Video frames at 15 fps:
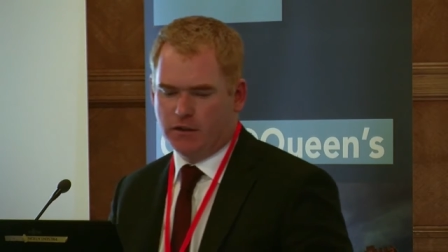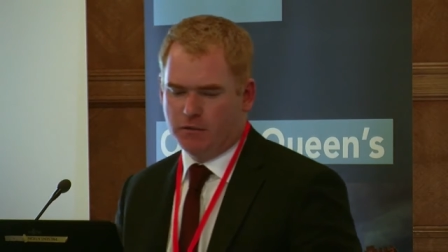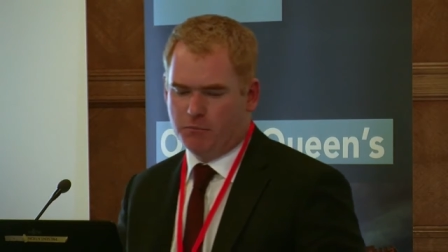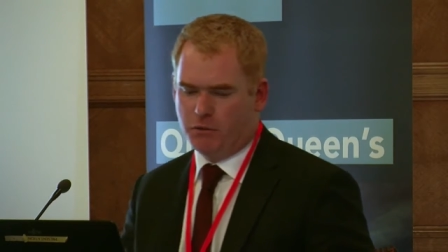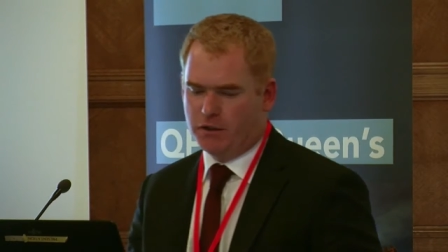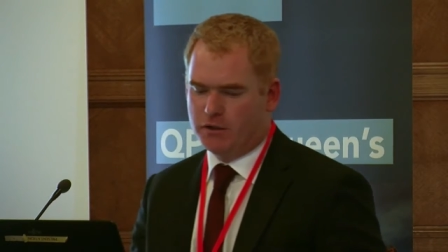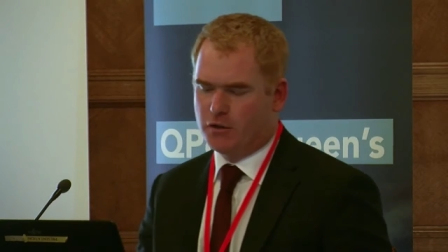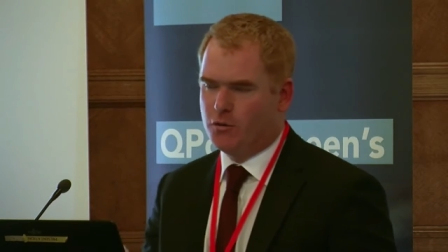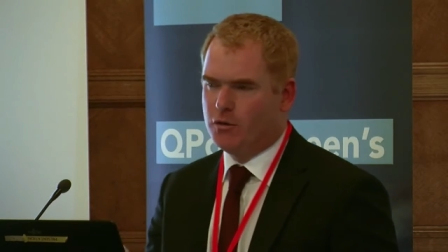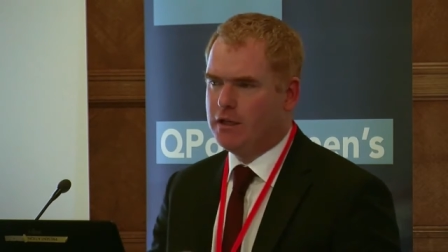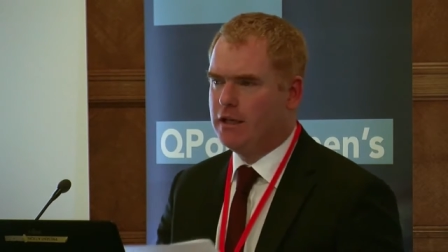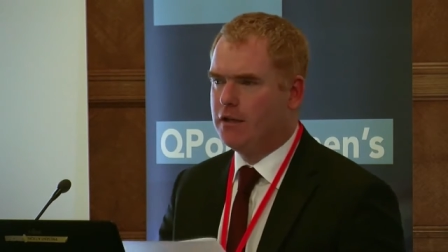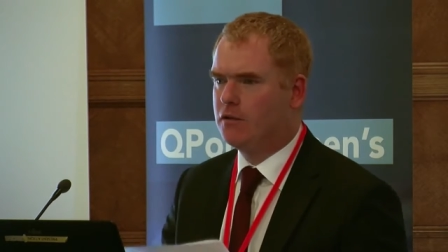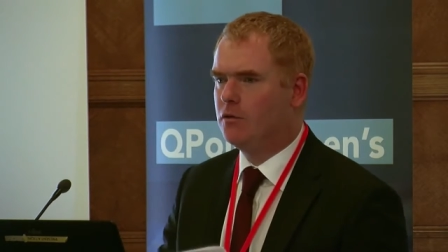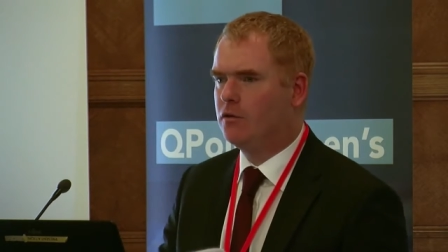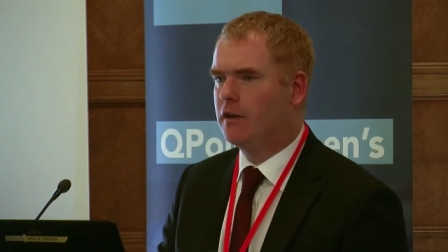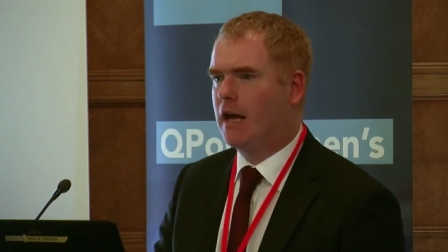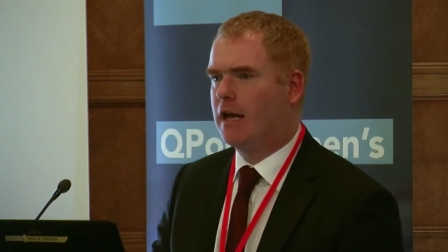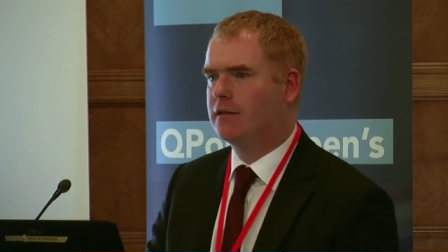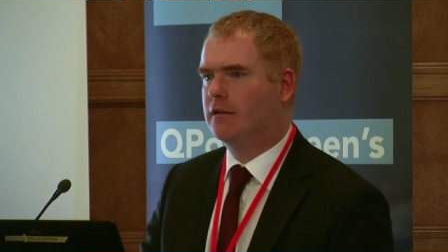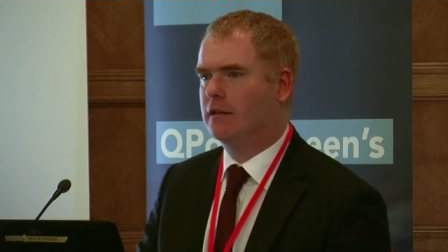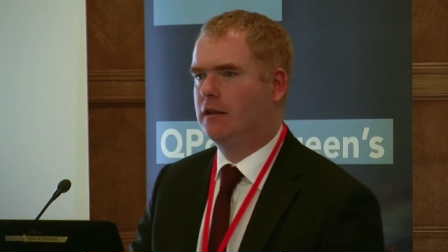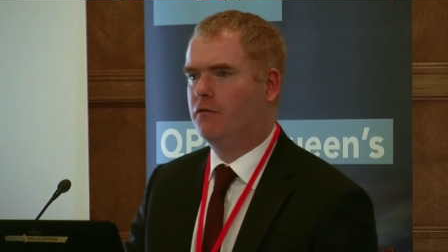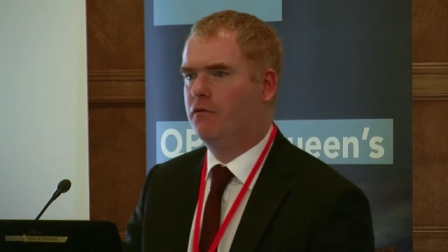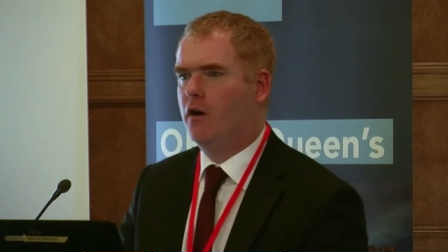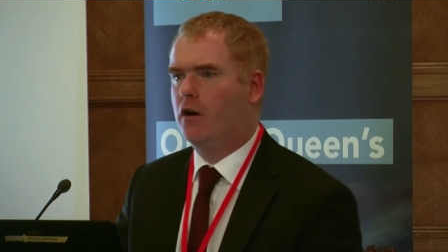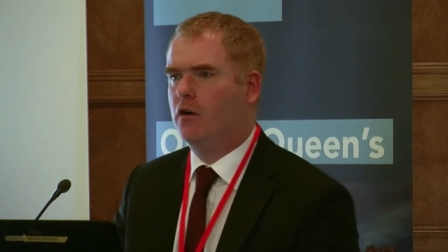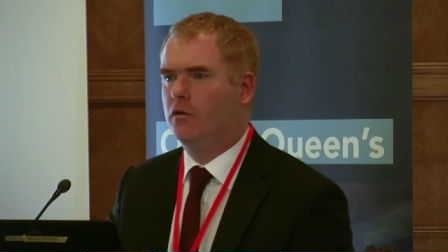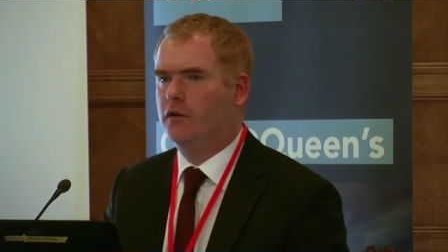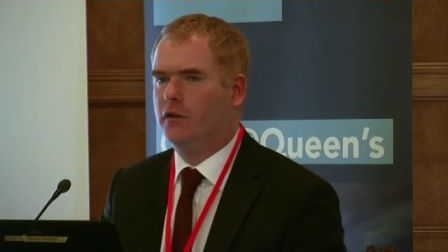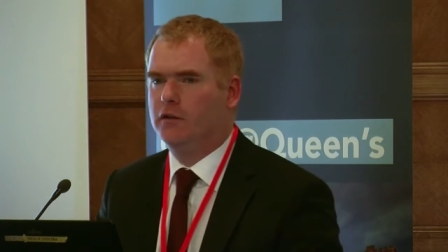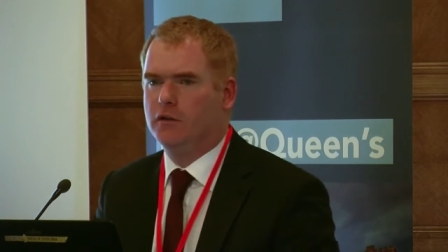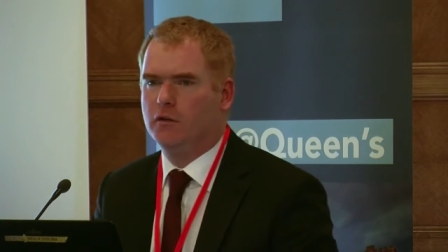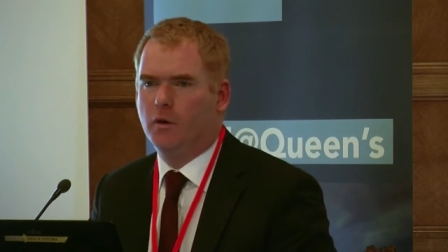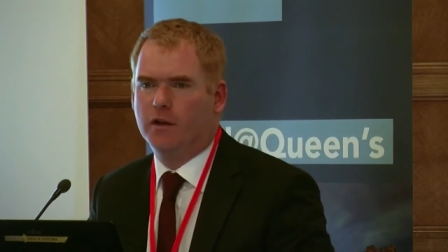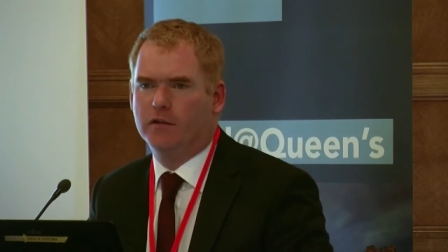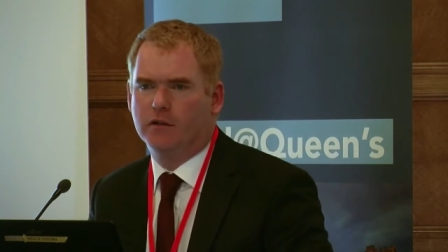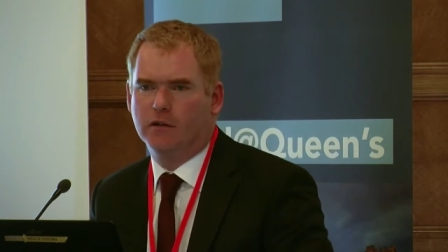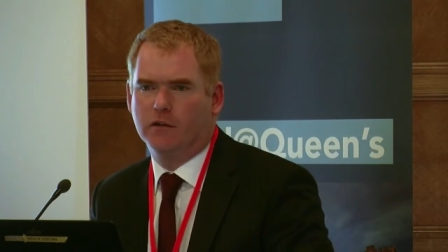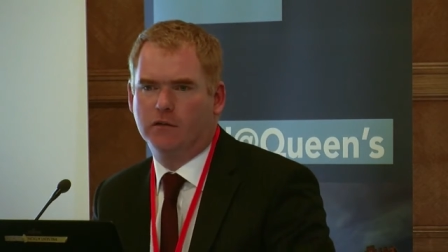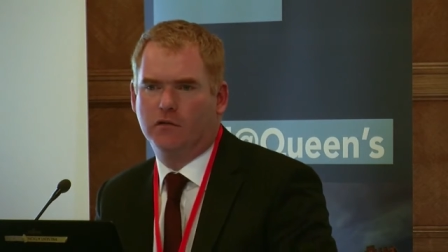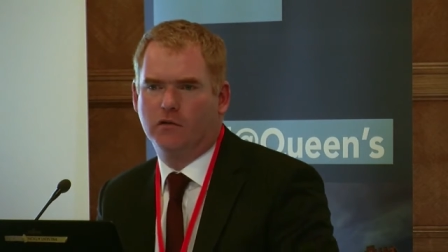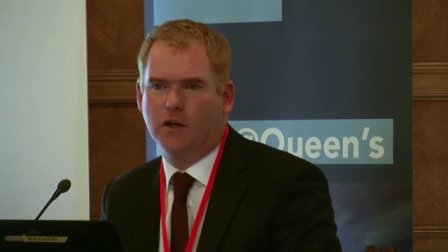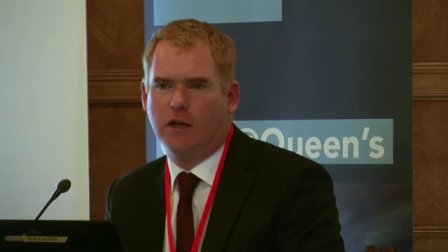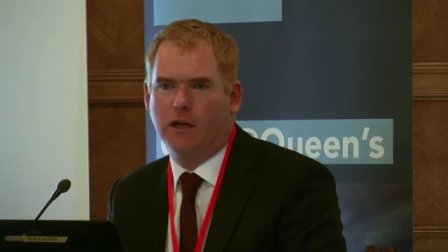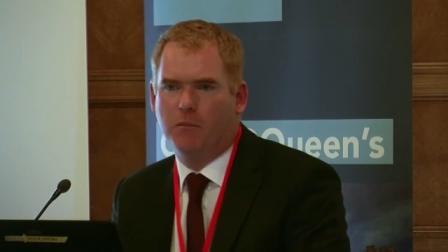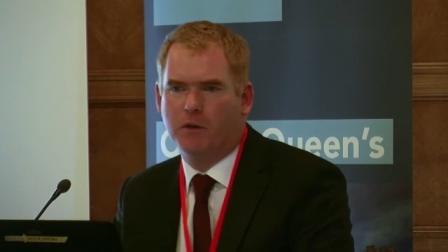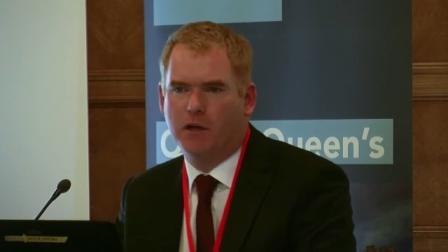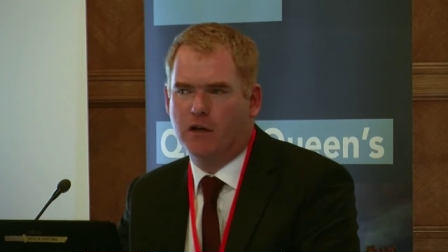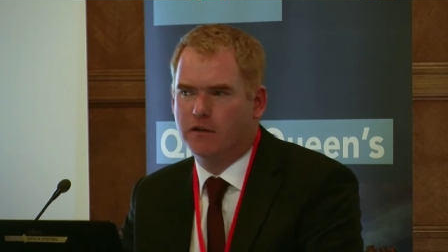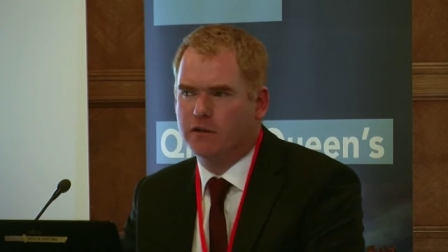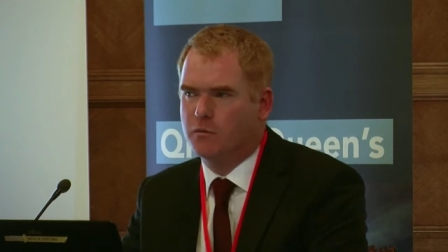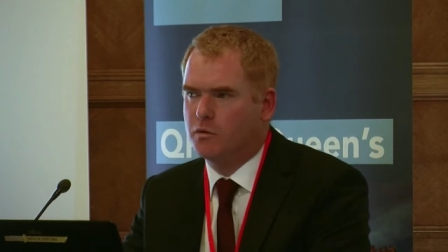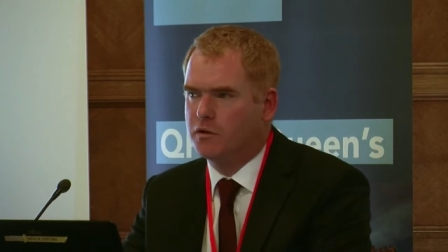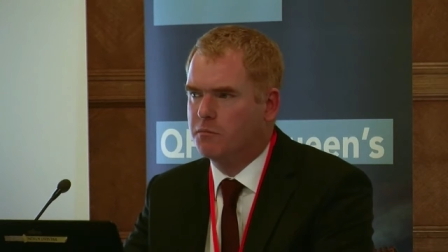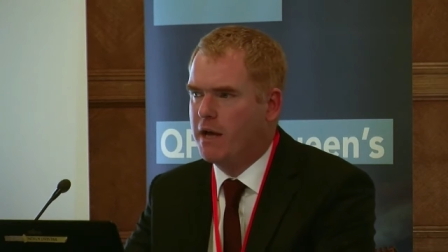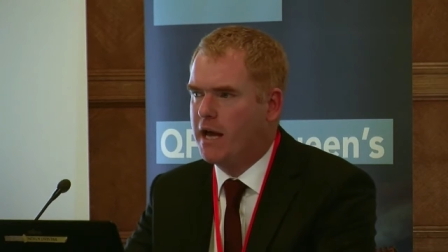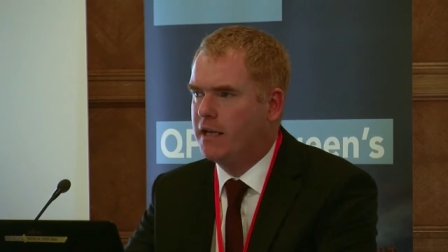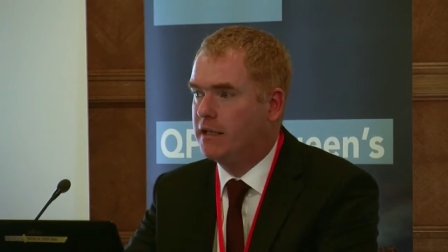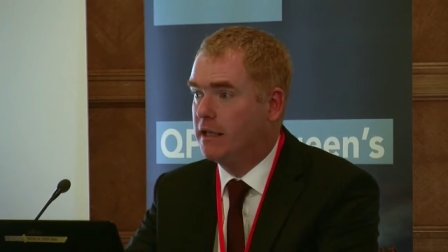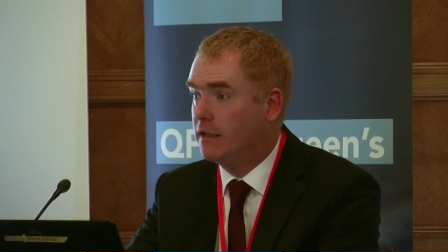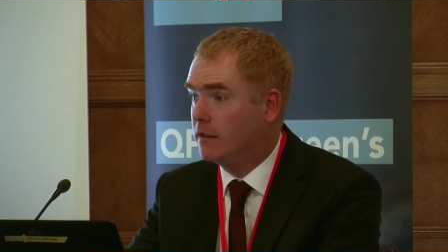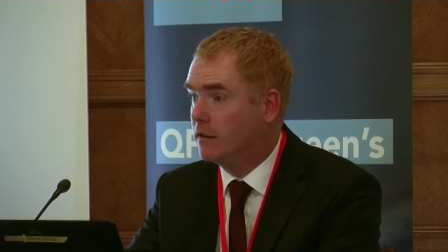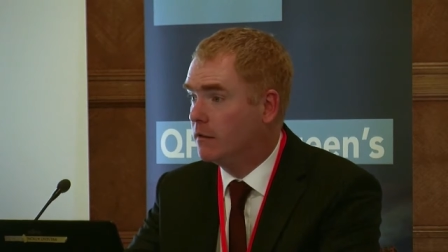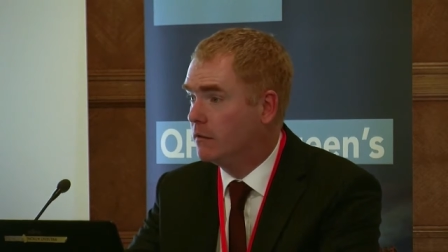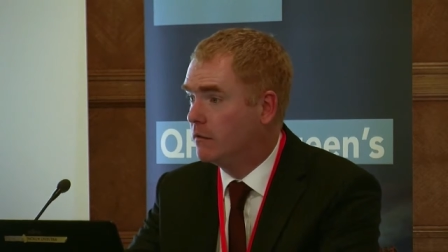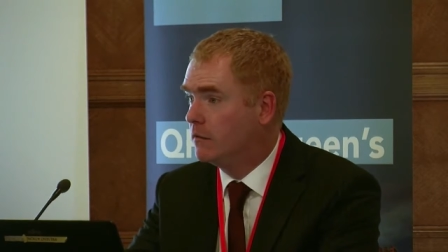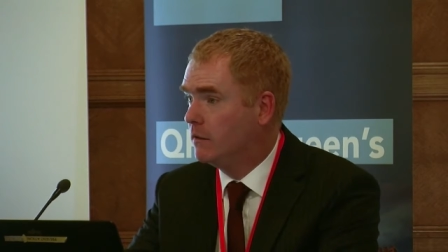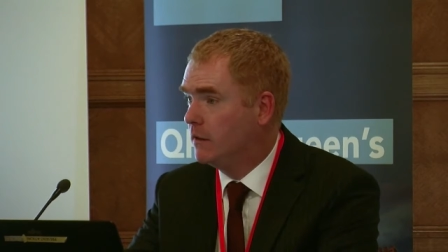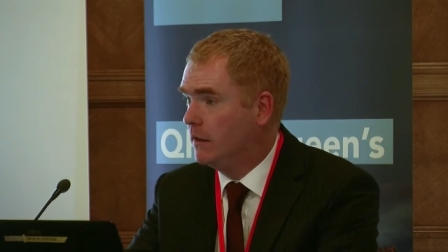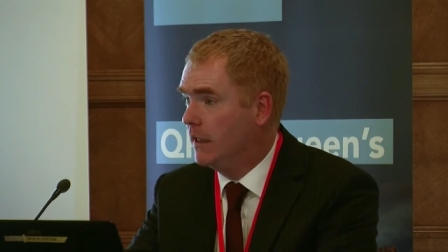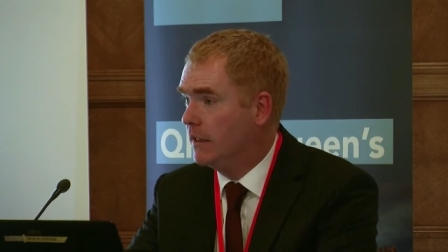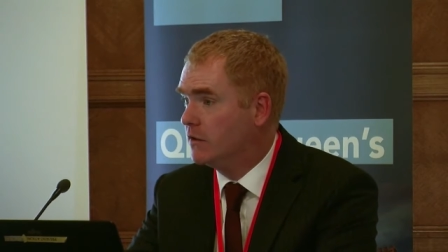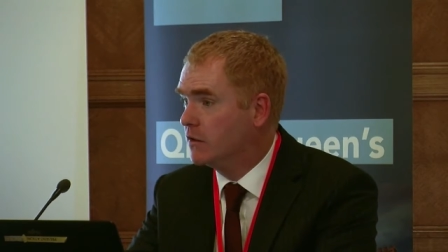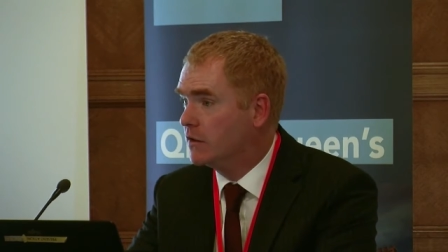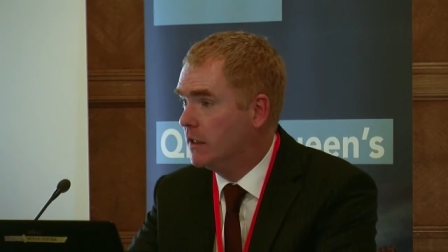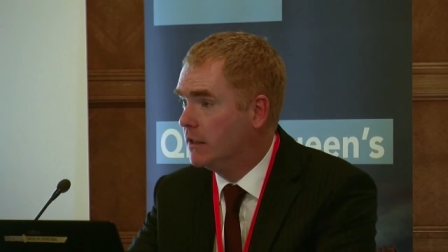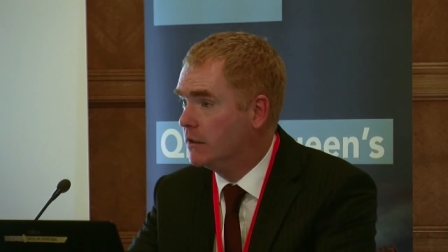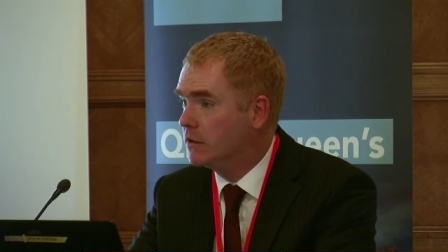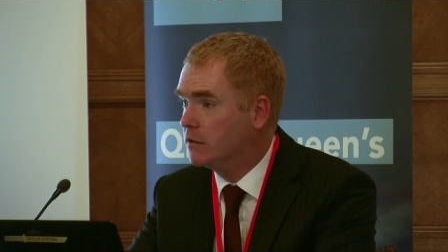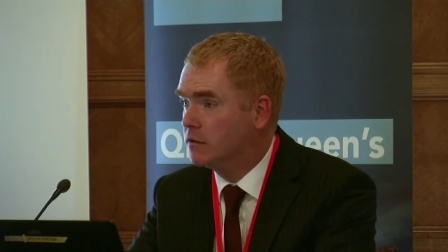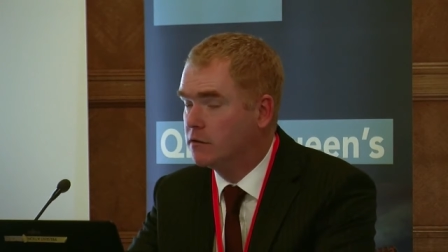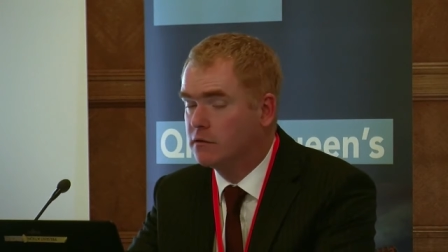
But it's only enthusiastically followed in the US and Australia because it was mandated in legislation.